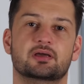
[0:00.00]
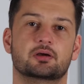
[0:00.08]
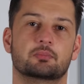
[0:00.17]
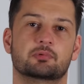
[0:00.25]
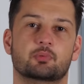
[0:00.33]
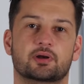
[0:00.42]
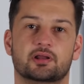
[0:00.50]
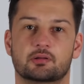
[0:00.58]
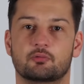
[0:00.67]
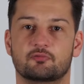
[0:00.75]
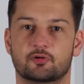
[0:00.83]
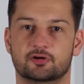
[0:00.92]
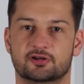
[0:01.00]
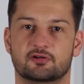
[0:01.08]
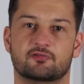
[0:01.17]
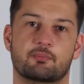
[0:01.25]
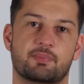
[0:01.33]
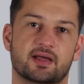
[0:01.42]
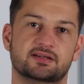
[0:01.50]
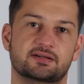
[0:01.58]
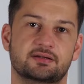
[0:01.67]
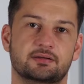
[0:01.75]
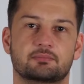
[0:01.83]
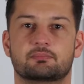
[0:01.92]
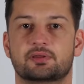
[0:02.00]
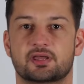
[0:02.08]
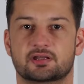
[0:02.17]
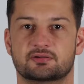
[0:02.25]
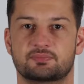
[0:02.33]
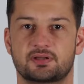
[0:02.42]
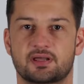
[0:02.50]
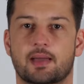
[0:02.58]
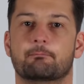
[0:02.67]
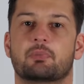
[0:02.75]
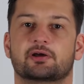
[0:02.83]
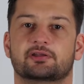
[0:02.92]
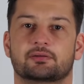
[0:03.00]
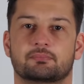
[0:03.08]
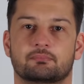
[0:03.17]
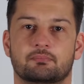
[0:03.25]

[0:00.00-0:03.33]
comes with its own version of Apache, PHP and Python,